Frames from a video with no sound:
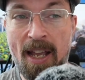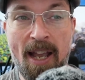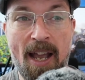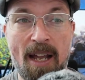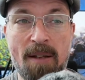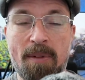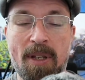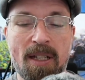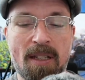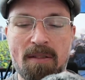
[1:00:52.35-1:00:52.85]

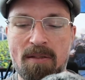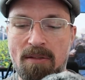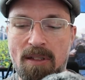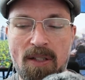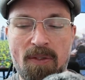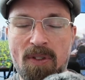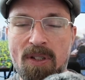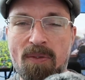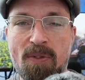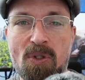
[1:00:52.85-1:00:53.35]
And like,
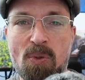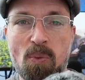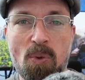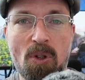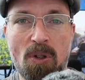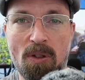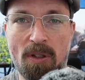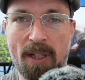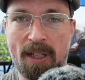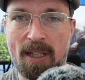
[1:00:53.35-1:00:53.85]
even if it's
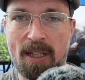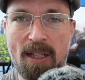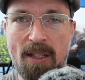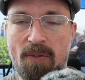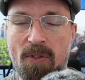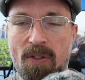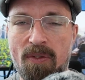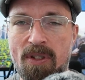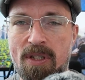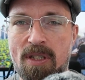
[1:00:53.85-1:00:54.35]
wool, like
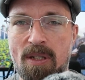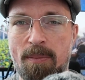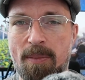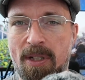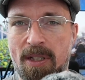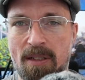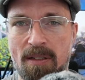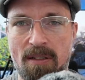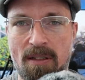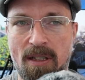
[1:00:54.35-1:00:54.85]
even if it's
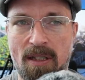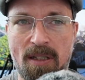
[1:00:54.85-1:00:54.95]
something